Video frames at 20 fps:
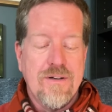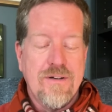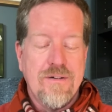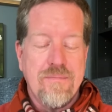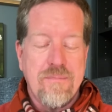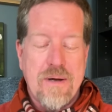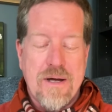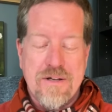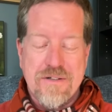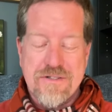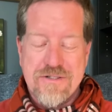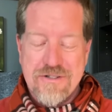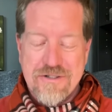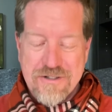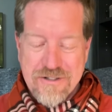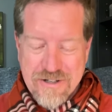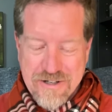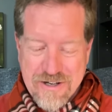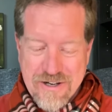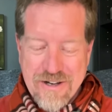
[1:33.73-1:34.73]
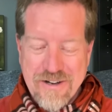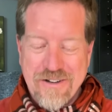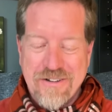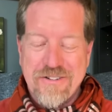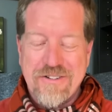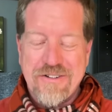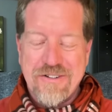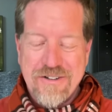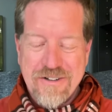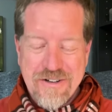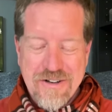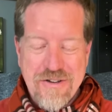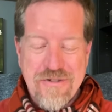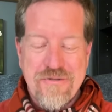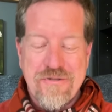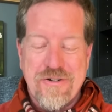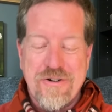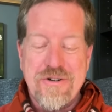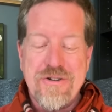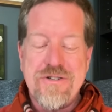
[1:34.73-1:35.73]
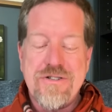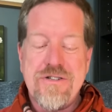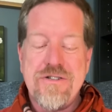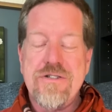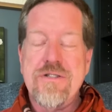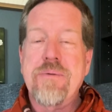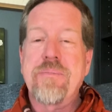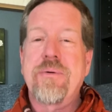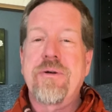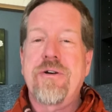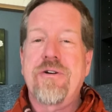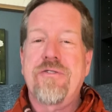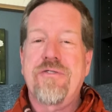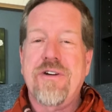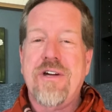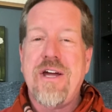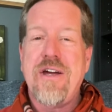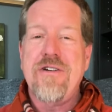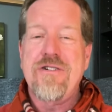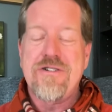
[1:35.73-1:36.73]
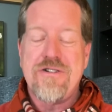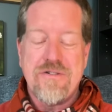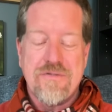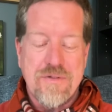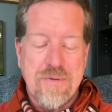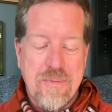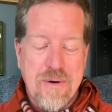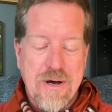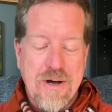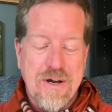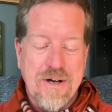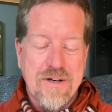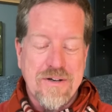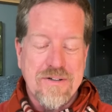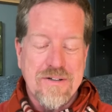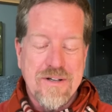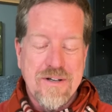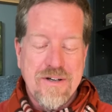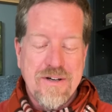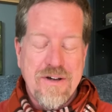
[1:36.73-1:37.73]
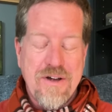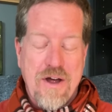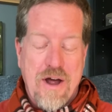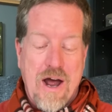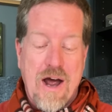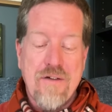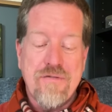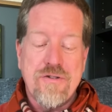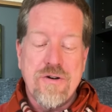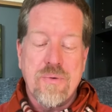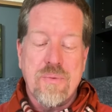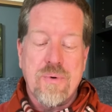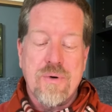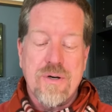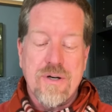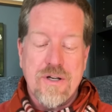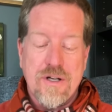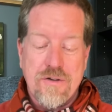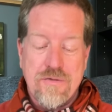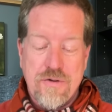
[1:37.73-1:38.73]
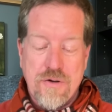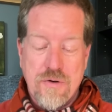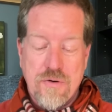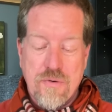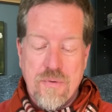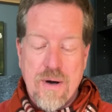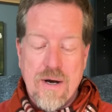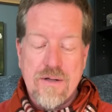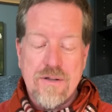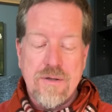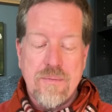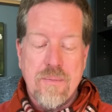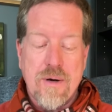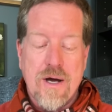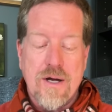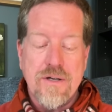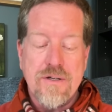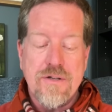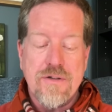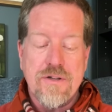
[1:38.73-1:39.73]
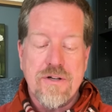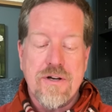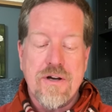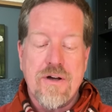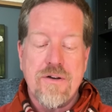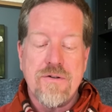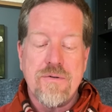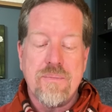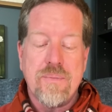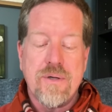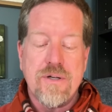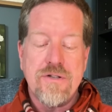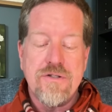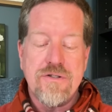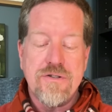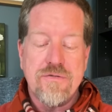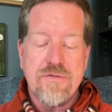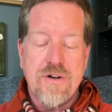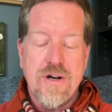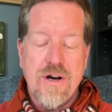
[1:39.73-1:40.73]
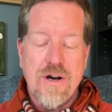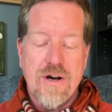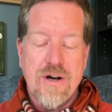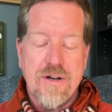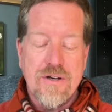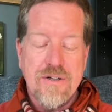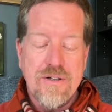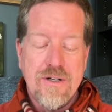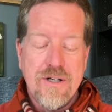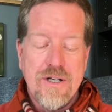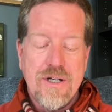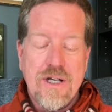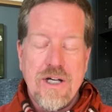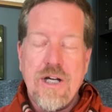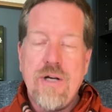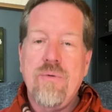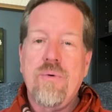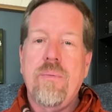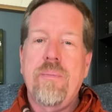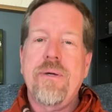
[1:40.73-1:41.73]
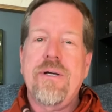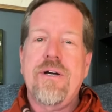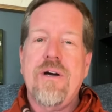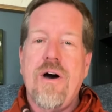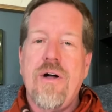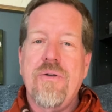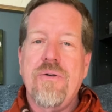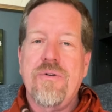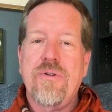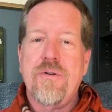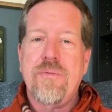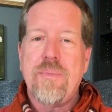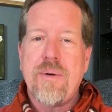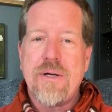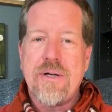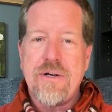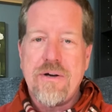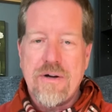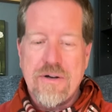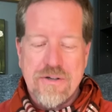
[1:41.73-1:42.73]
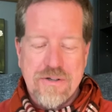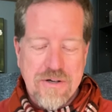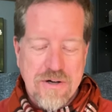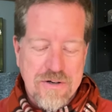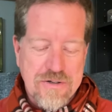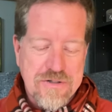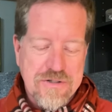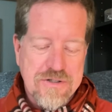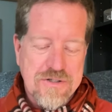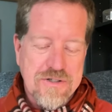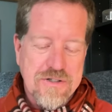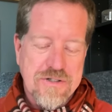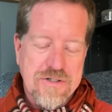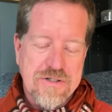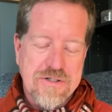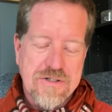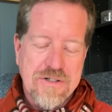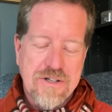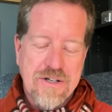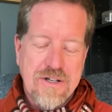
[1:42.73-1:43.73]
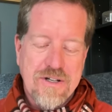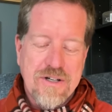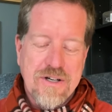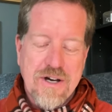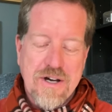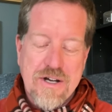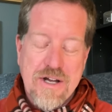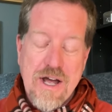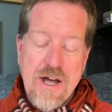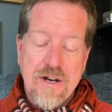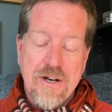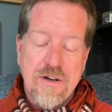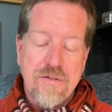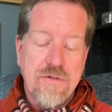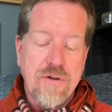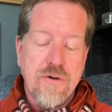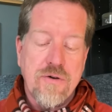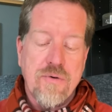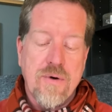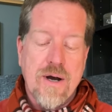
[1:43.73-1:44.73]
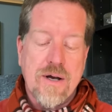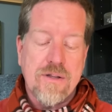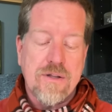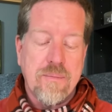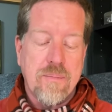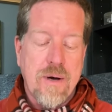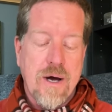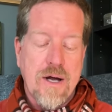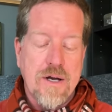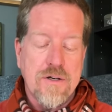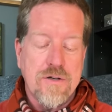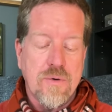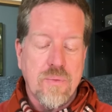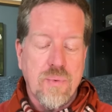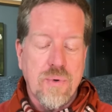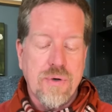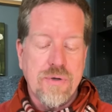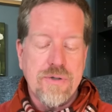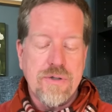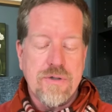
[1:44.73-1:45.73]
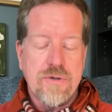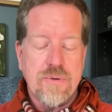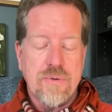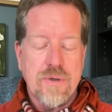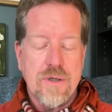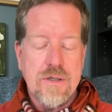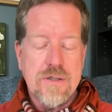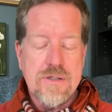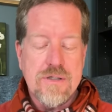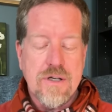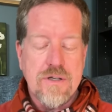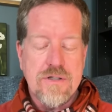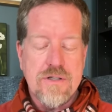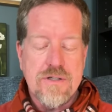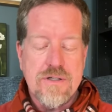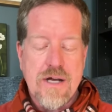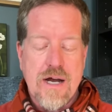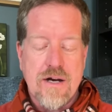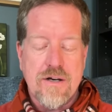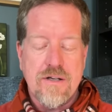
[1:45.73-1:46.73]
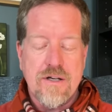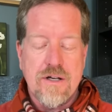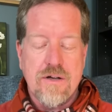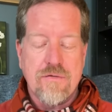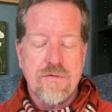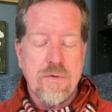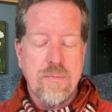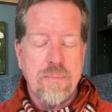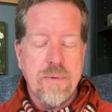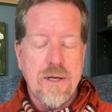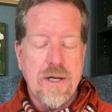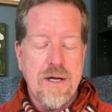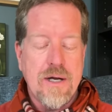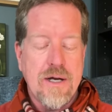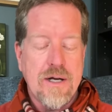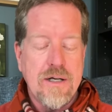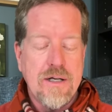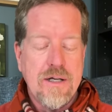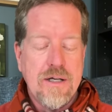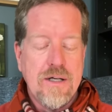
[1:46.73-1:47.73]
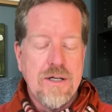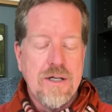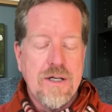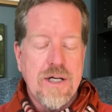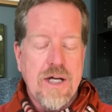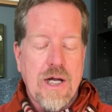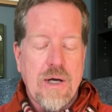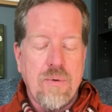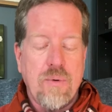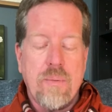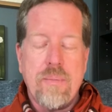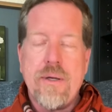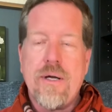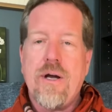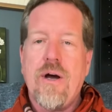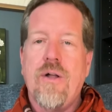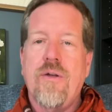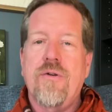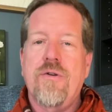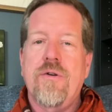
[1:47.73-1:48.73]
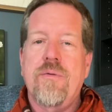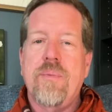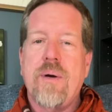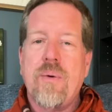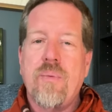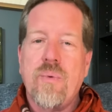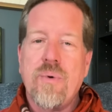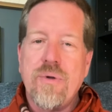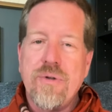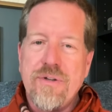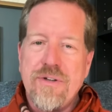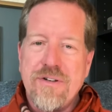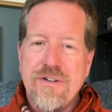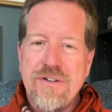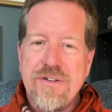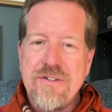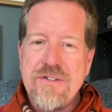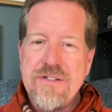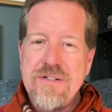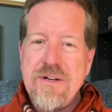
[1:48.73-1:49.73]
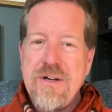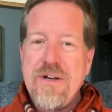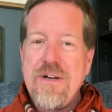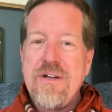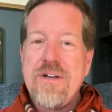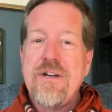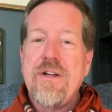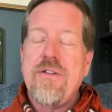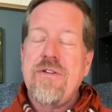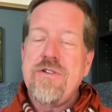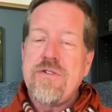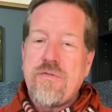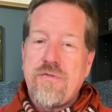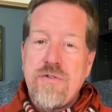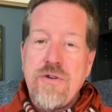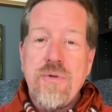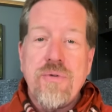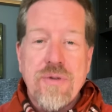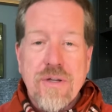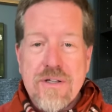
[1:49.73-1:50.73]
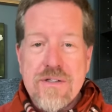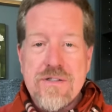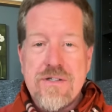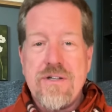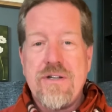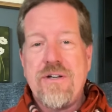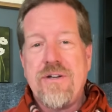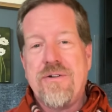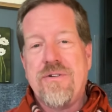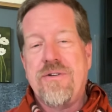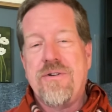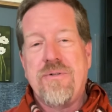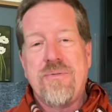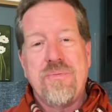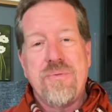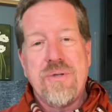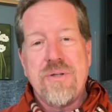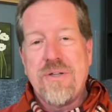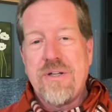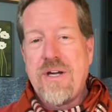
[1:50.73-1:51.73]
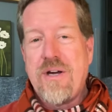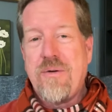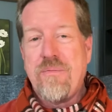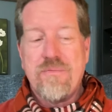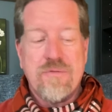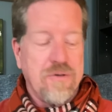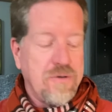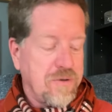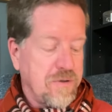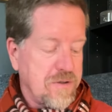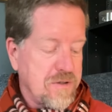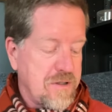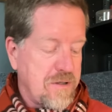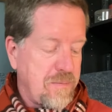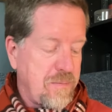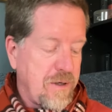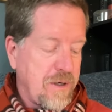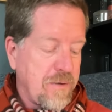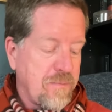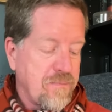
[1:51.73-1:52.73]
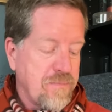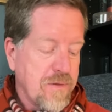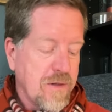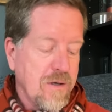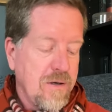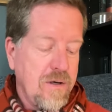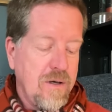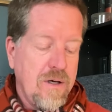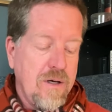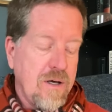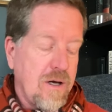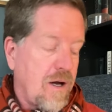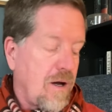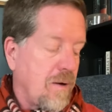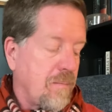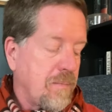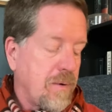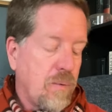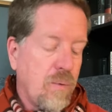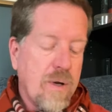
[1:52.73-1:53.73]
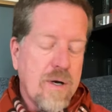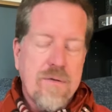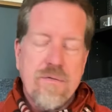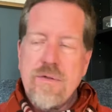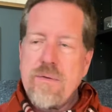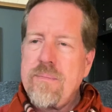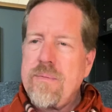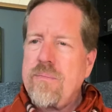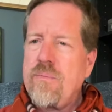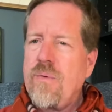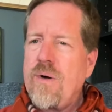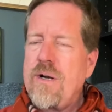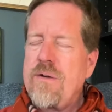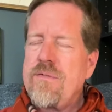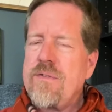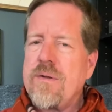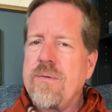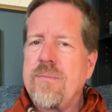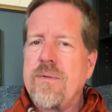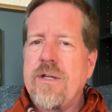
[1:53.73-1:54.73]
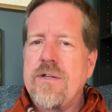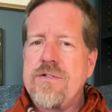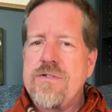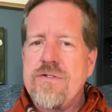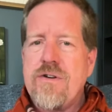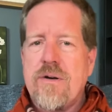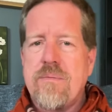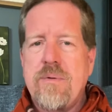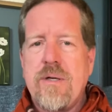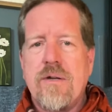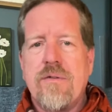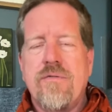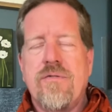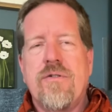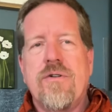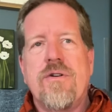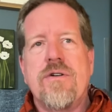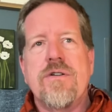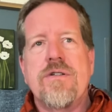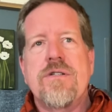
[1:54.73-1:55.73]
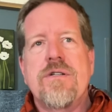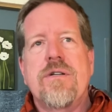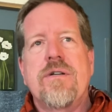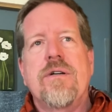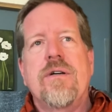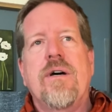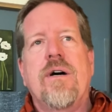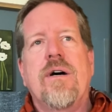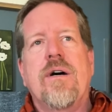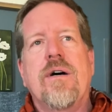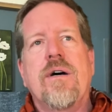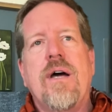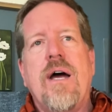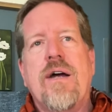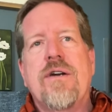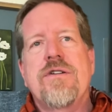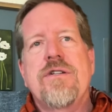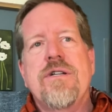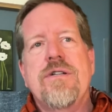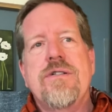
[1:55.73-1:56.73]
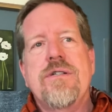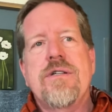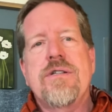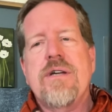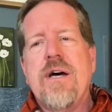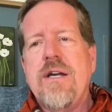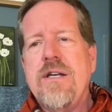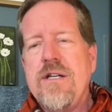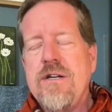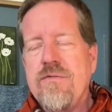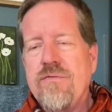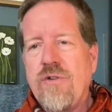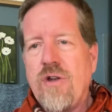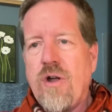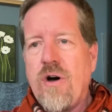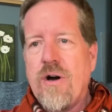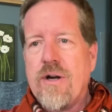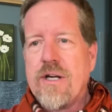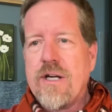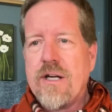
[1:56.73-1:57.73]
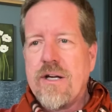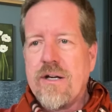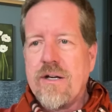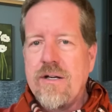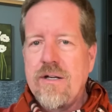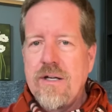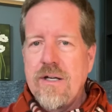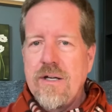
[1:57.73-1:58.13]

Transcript: Master, yes, first is the purification of the mind. Afterward, if you direct the mind to the contemplation of God, it will be colored by God consciousness. Again, if you direct the mind to worldly duties, such as acting of the play, it will be colored by worldliness. Now, there's a few things in here that are really helpful to me. But one of them that struck me at first, actually, is this idea of longing.